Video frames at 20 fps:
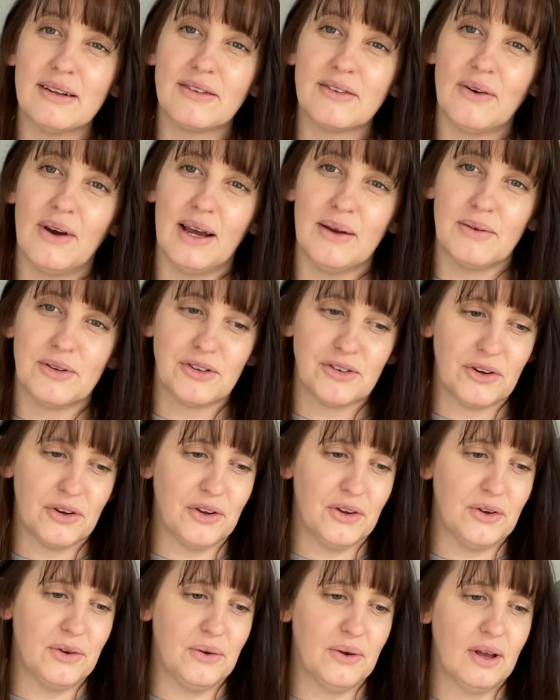So I will show
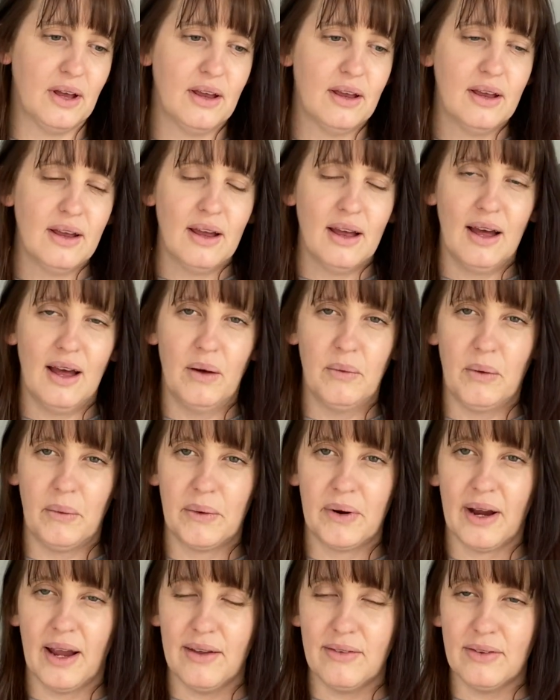you what
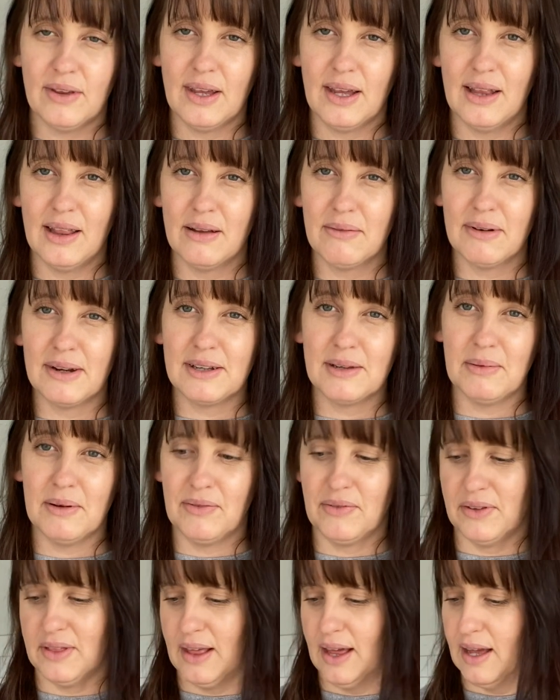we're having in the recipe
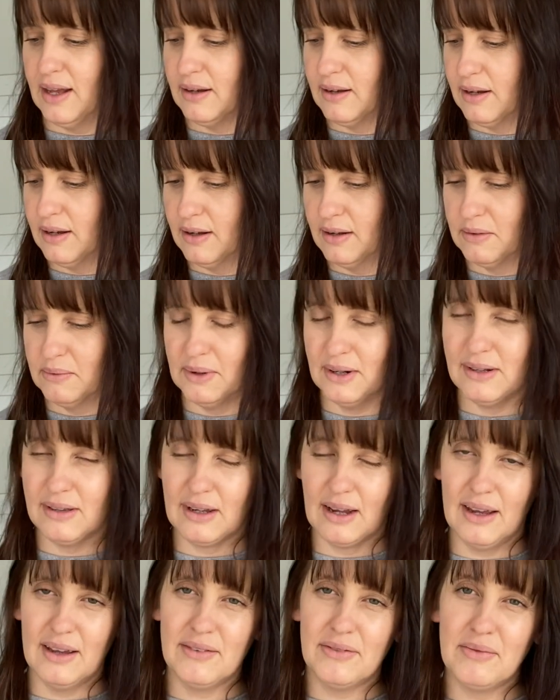for that once
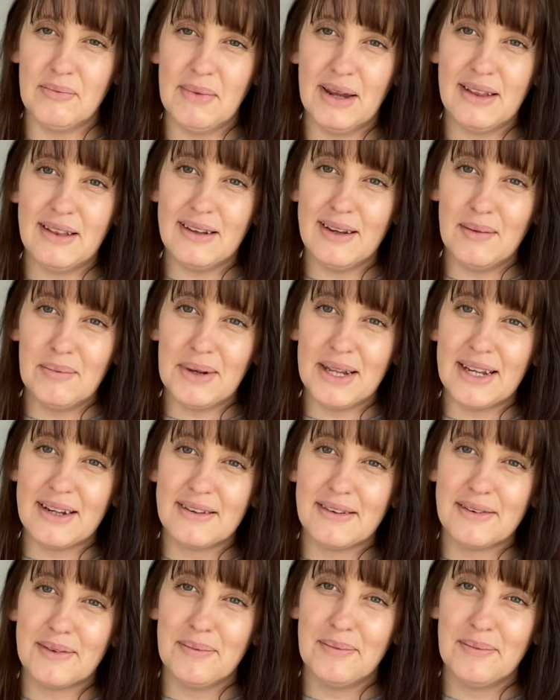I've made the dumplings.